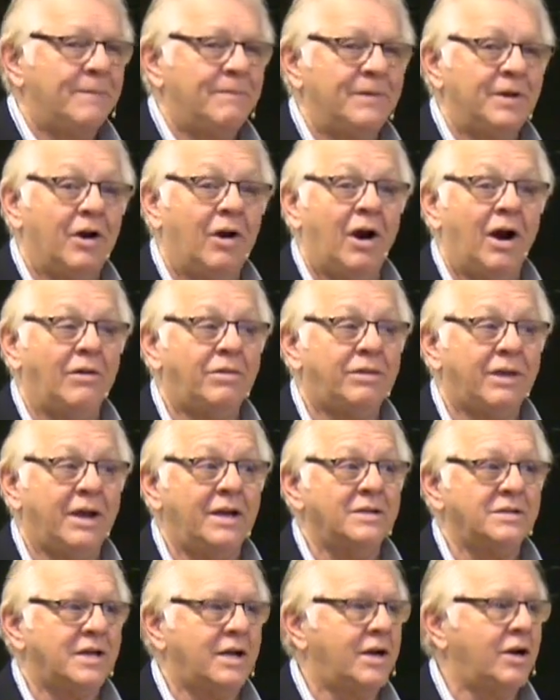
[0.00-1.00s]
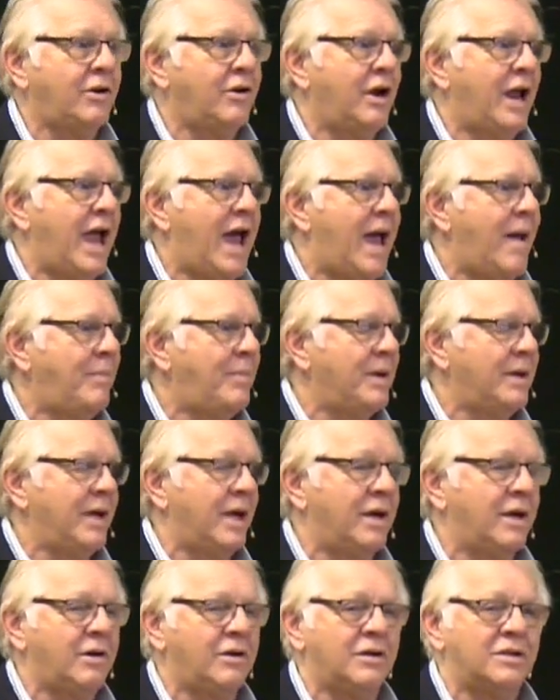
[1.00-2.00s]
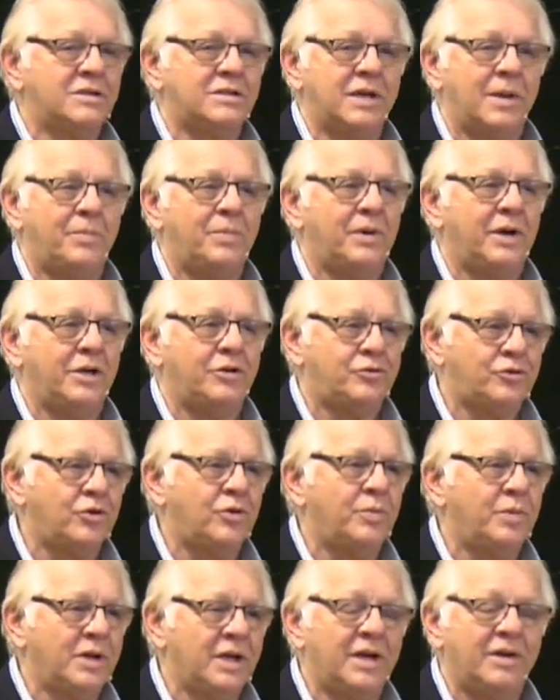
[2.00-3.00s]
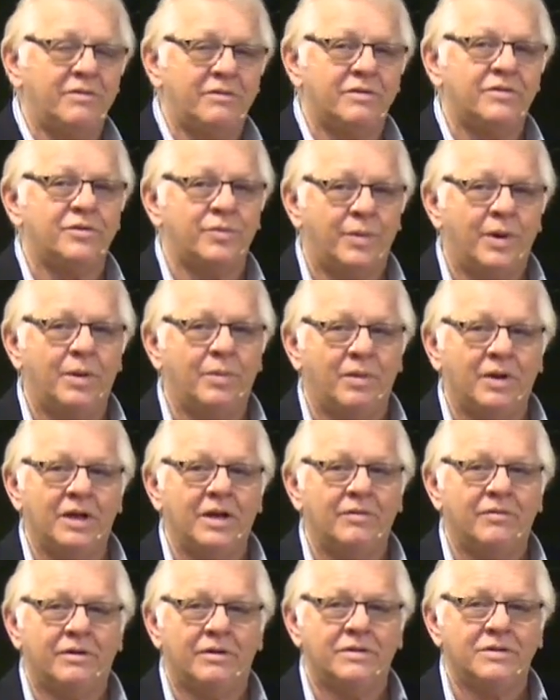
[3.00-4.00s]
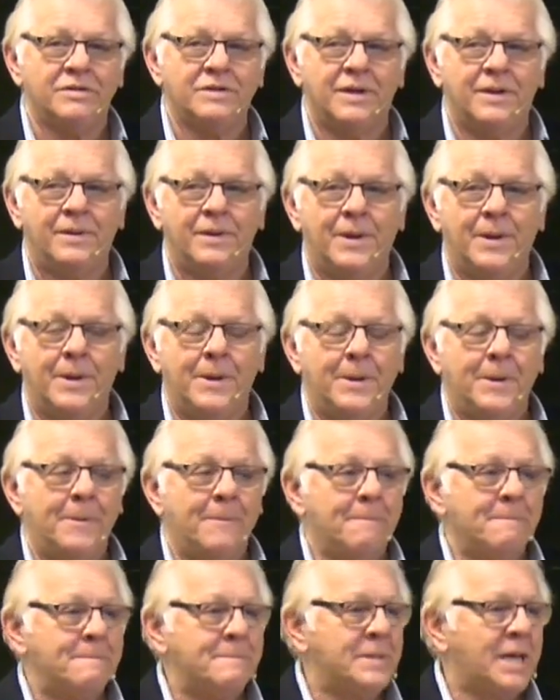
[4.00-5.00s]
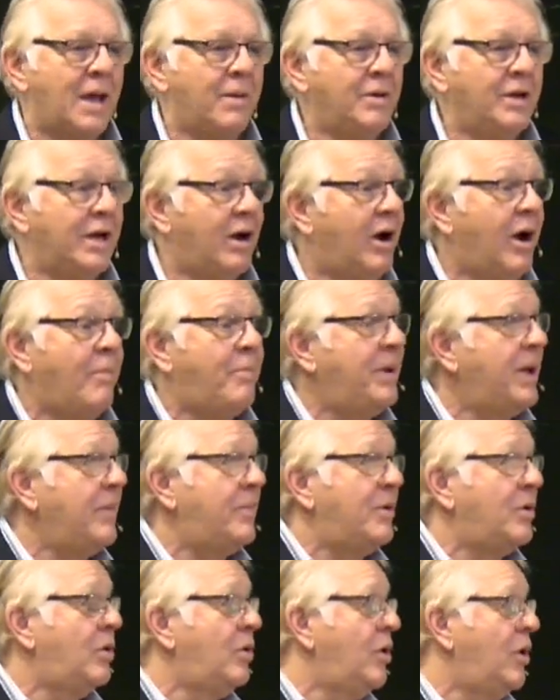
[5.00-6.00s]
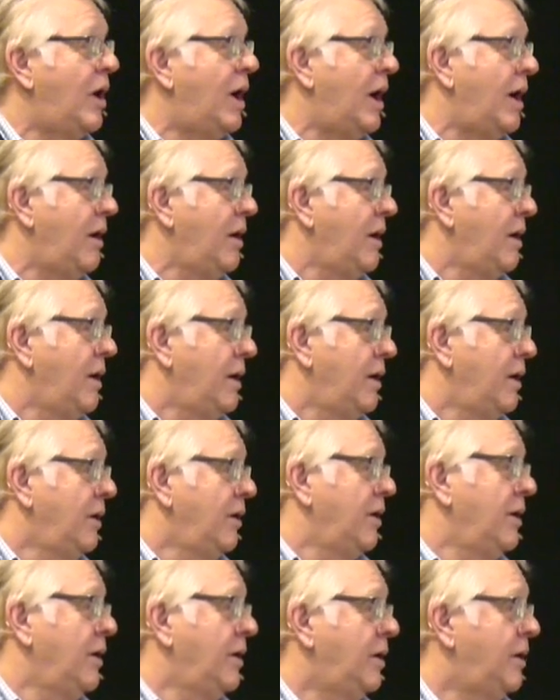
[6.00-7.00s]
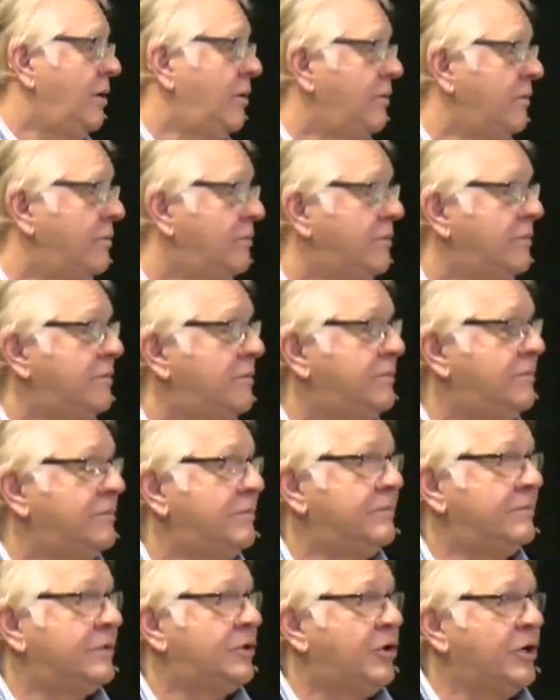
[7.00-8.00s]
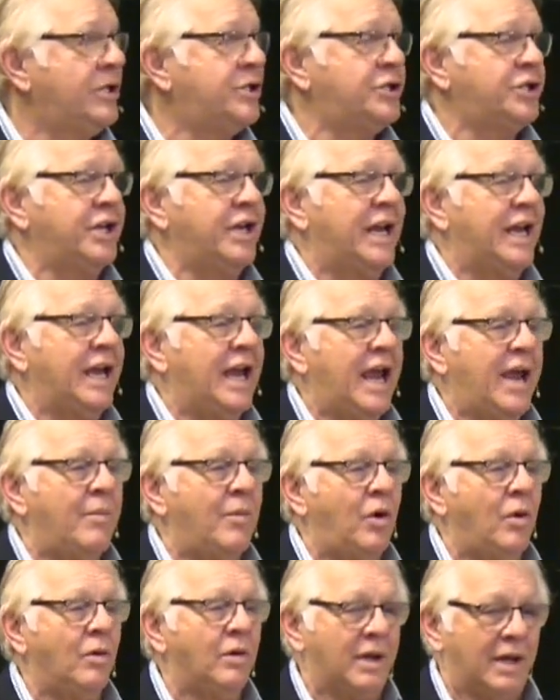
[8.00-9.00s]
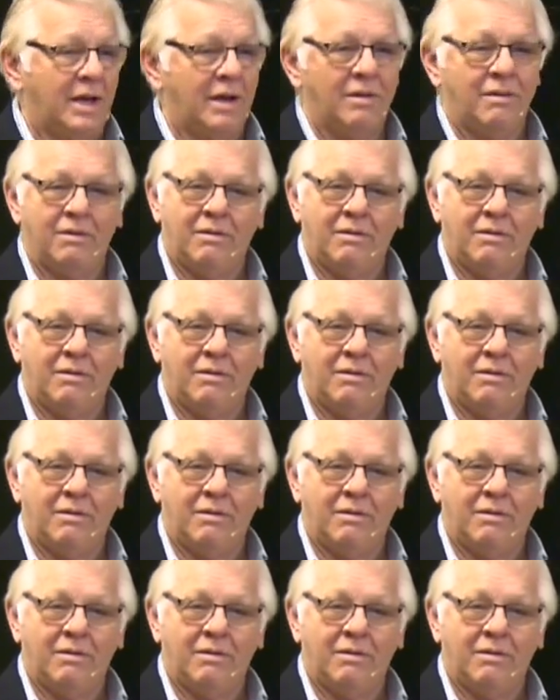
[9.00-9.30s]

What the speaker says: There are things that are going to happen that are going to separate true believers from unbelievers. I mean, there are people who are, you know, Christian in name only.